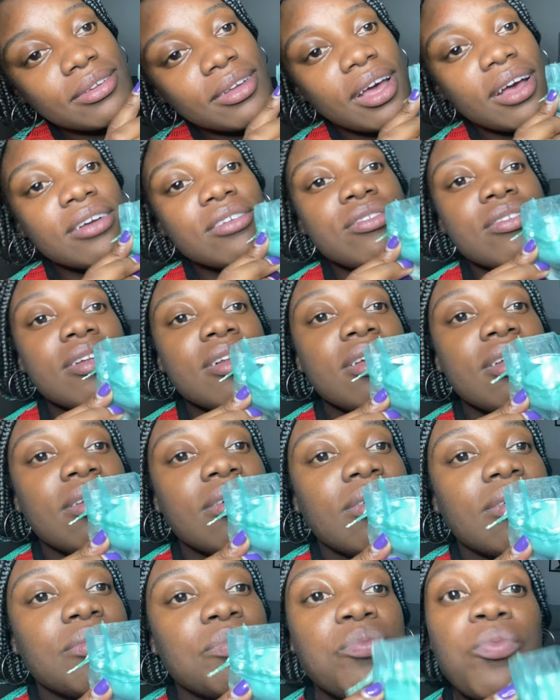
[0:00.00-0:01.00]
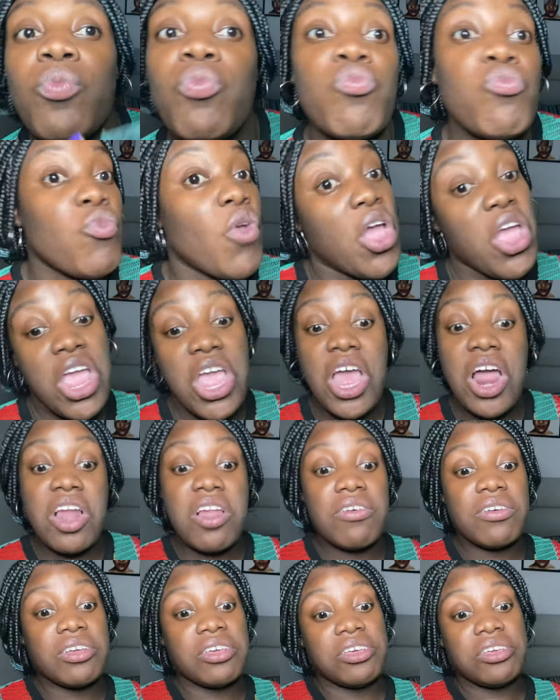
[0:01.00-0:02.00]
Actually, no. You're
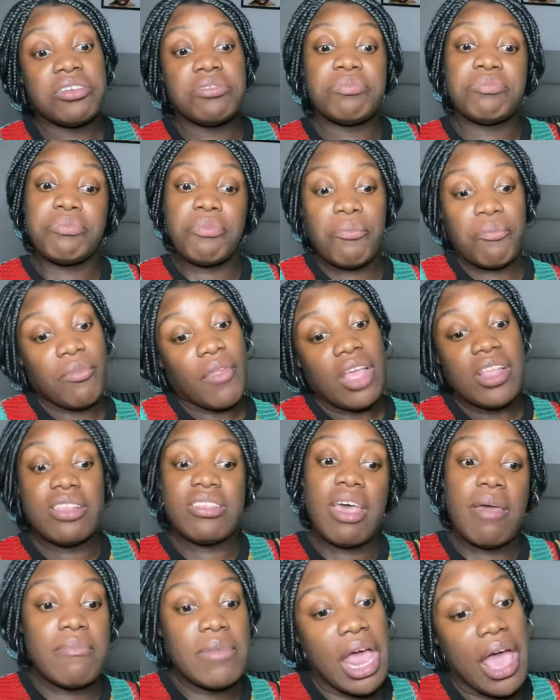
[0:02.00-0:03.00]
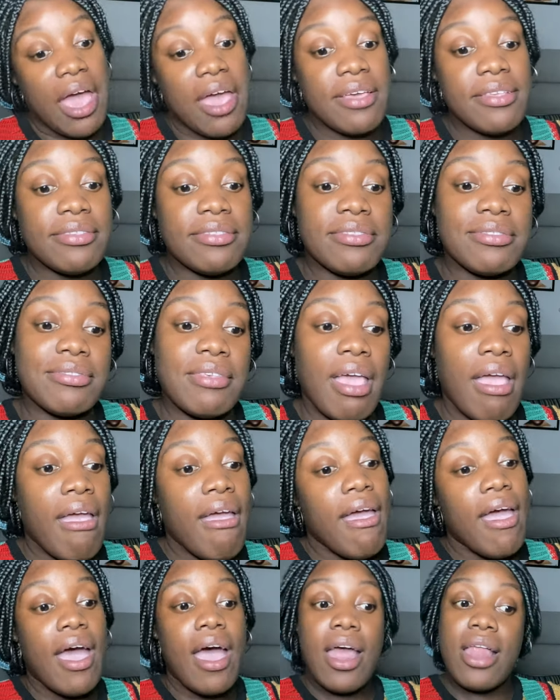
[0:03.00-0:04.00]
lucky. Them nice.
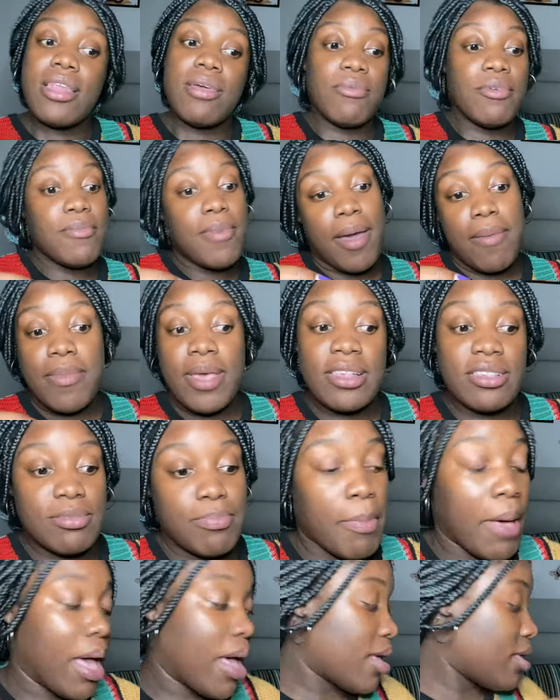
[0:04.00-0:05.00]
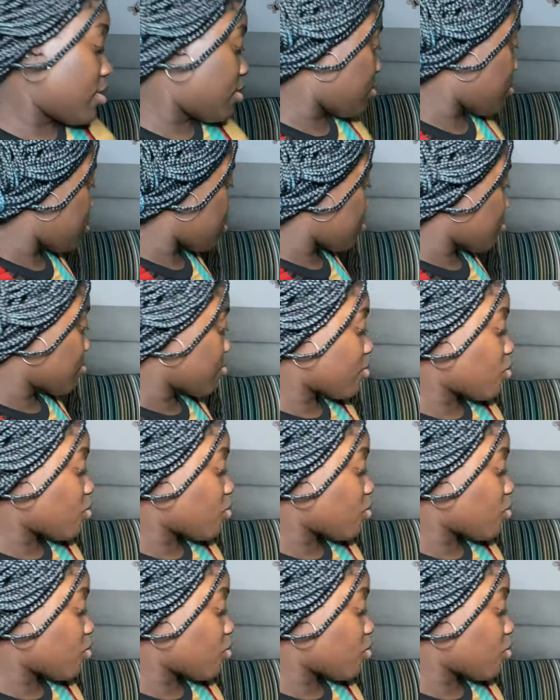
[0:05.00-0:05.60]
And they remind me of spice.